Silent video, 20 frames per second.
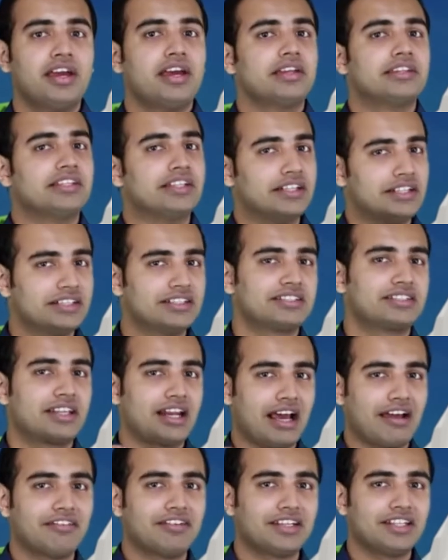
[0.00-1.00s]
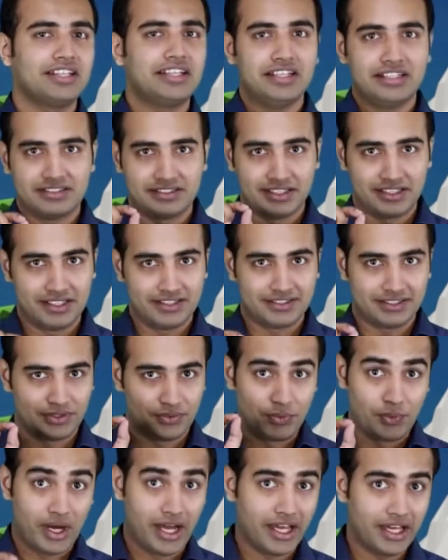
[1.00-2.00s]
The Earth's gravity is the reason
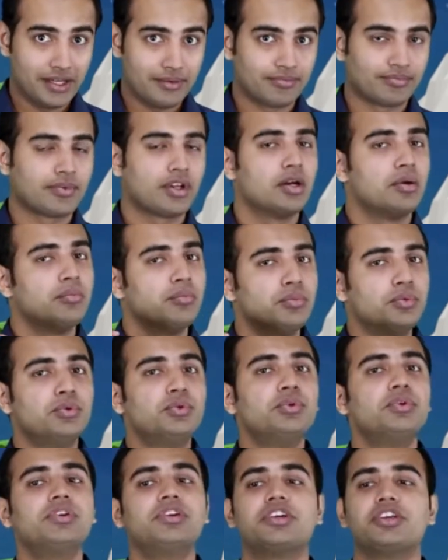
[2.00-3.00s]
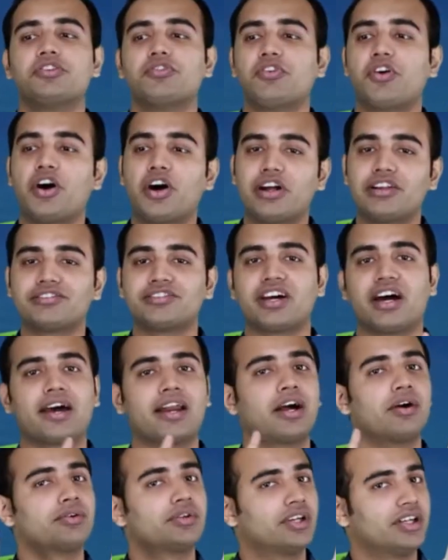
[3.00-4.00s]
why moon revolves
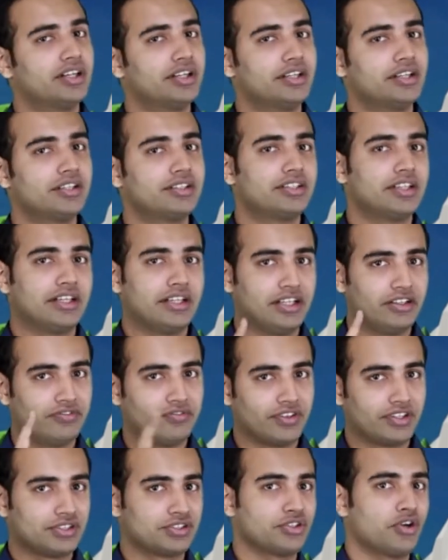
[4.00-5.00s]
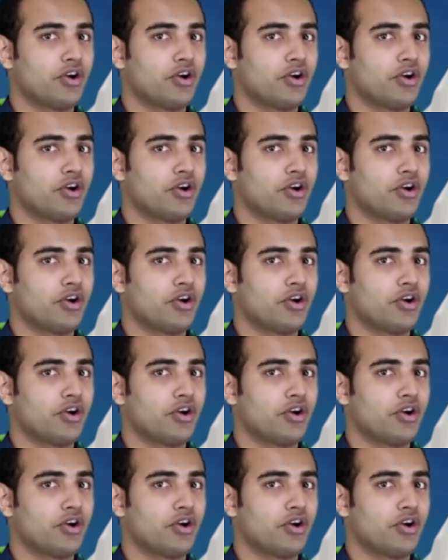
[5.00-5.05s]
around Earth in a fixed